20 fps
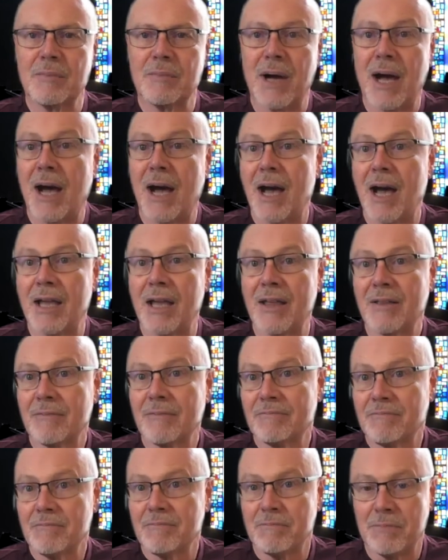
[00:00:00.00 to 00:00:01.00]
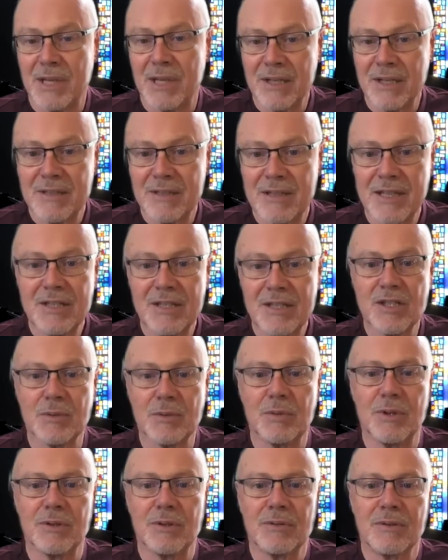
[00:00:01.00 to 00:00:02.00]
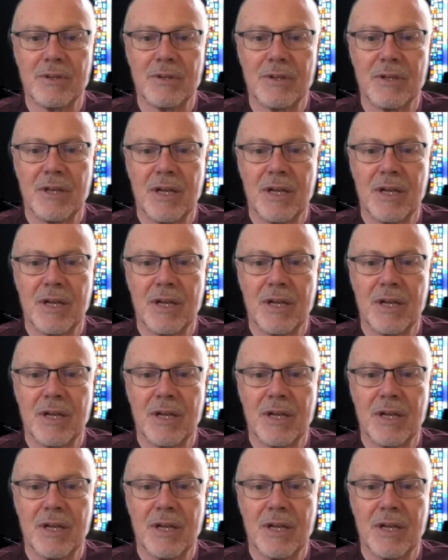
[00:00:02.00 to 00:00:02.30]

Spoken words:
by being teachable,